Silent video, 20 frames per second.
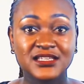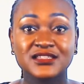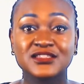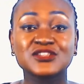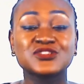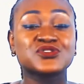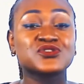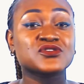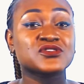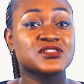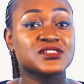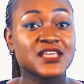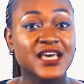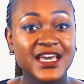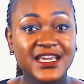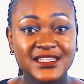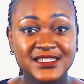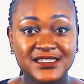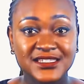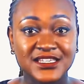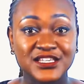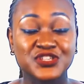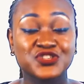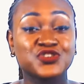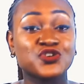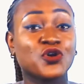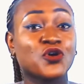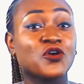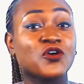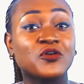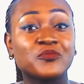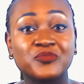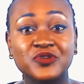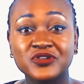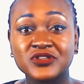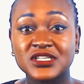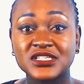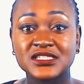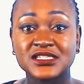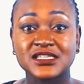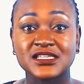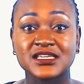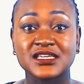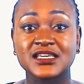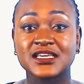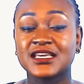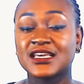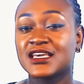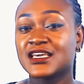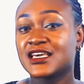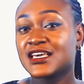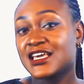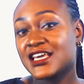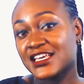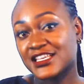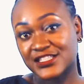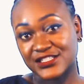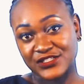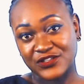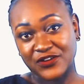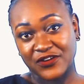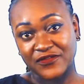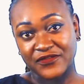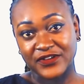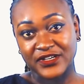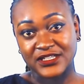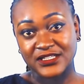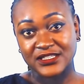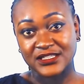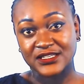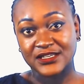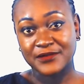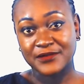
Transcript: the society, your community is governed.